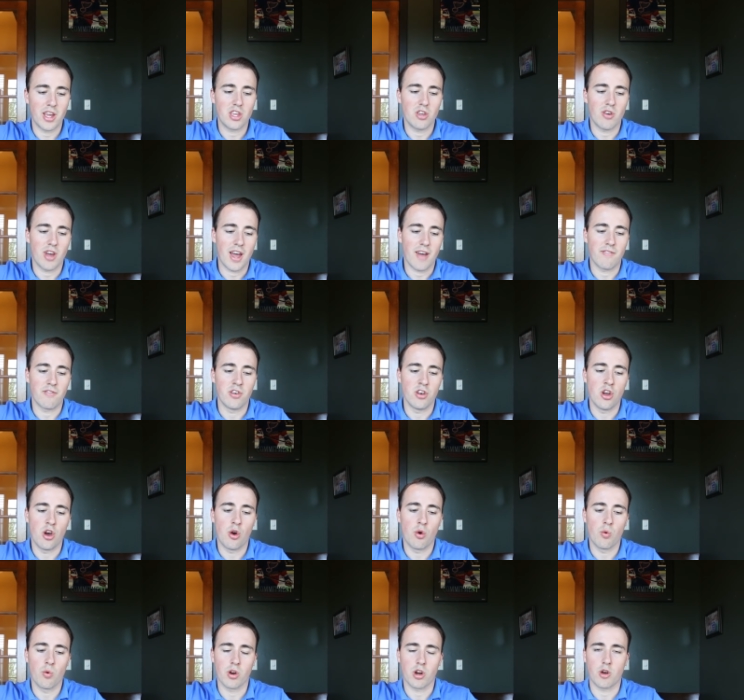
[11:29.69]
You have
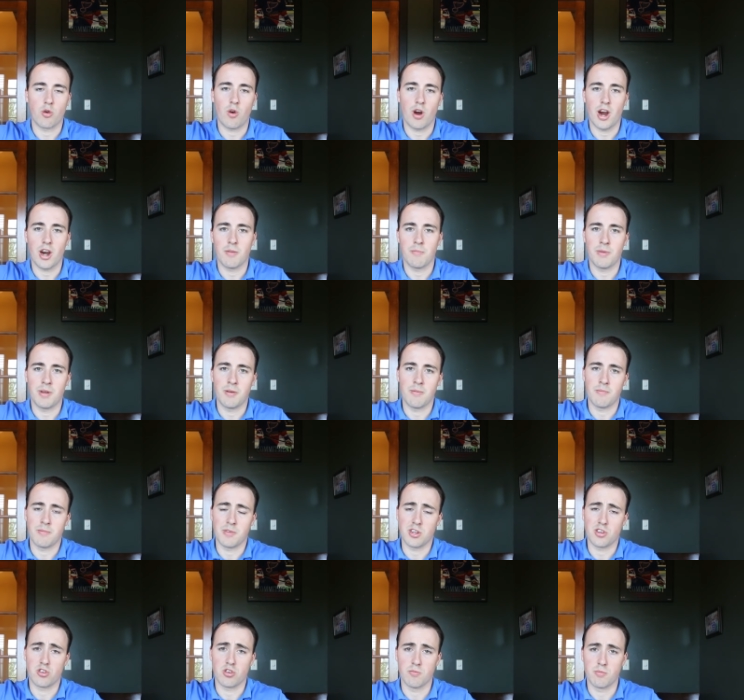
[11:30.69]
no required minimum
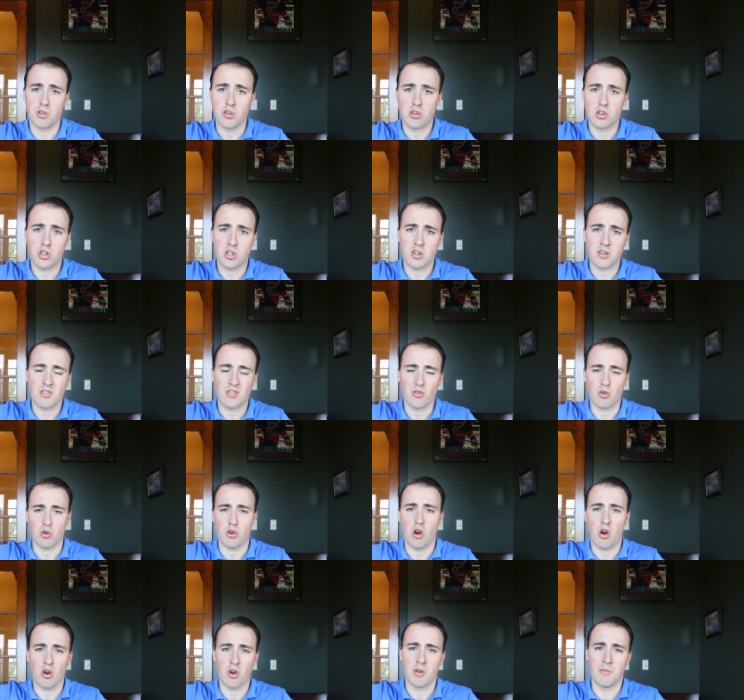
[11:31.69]
distribution, or
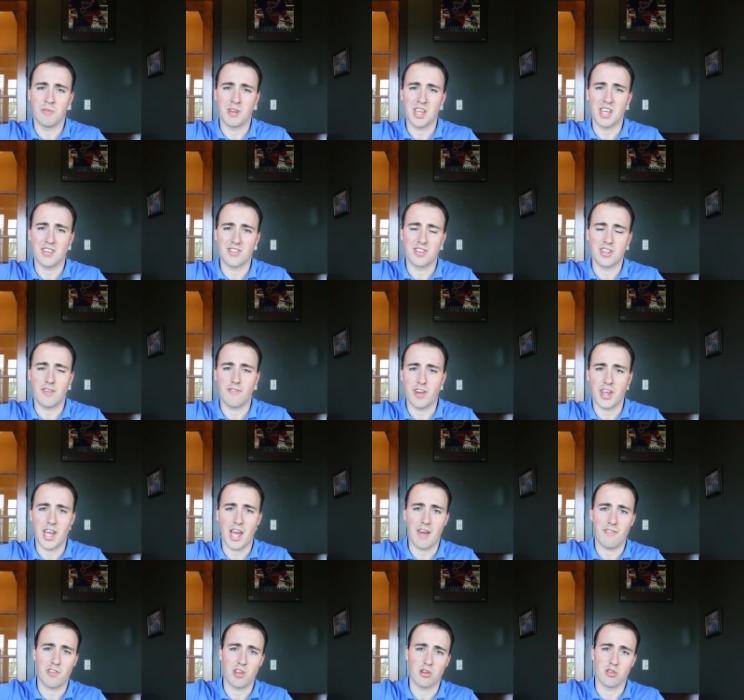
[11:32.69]
R M D, at seventy and a
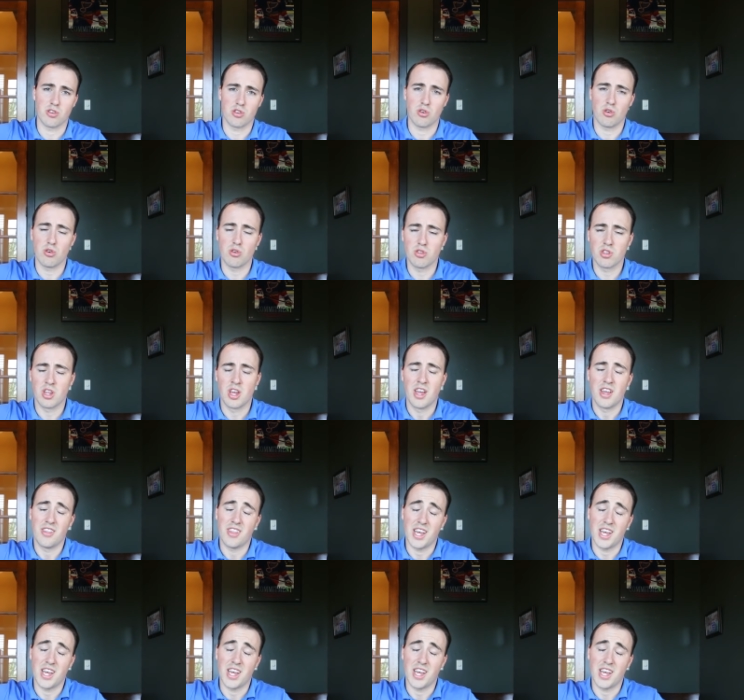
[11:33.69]
half years old.